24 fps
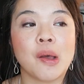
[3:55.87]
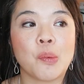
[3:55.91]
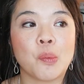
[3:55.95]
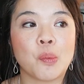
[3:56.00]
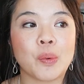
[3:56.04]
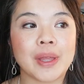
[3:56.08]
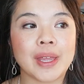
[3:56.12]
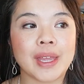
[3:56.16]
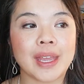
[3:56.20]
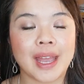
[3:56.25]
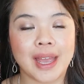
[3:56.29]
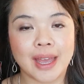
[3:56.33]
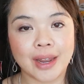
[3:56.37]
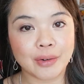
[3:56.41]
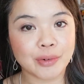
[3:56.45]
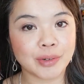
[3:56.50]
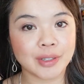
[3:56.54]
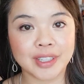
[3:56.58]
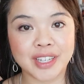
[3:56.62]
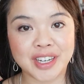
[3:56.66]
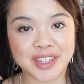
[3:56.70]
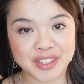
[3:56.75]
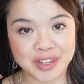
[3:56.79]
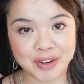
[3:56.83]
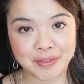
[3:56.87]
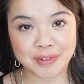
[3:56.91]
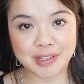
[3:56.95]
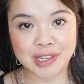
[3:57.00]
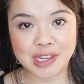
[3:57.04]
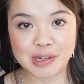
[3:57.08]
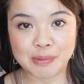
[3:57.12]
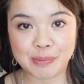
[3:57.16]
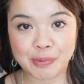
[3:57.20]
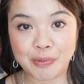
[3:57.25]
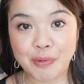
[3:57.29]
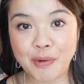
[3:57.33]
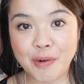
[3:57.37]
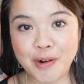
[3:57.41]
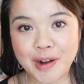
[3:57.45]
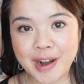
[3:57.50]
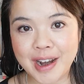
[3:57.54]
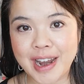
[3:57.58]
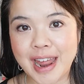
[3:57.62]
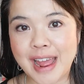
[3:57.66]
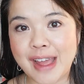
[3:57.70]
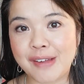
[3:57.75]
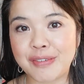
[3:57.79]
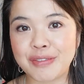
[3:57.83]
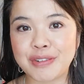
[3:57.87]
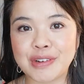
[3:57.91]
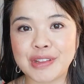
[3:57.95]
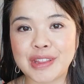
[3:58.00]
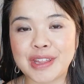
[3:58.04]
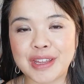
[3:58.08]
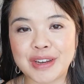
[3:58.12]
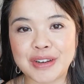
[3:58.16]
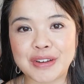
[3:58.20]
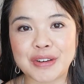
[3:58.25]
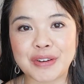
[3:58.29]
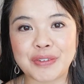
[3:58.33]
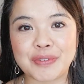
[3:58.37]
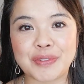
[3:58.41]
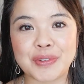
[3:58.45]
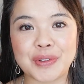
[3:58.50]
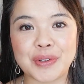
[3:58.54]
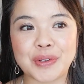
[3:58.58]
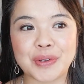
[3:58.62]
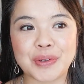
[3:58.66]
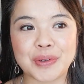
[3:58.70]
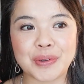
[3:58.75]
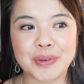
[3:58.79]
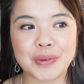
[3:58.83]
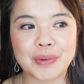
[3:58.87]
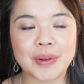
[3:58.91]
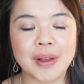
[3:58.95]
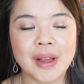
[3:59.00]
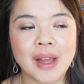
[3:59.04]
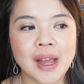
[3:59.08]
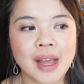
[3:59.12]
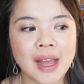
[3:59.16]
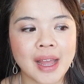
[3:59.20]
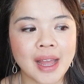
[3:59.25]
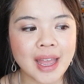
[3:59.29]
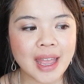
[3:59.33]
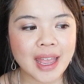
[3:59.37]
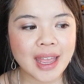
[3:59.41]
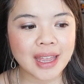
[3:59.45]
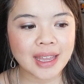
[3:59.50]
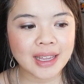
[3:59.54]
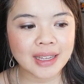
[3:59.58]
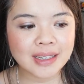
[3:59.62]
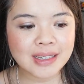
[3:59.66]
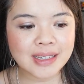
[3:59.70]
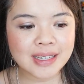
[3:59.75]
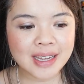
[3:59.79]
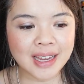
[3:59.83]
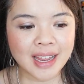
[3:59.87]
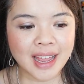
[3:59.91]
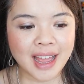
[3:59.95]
We had a really nice conversation before and after the interview, and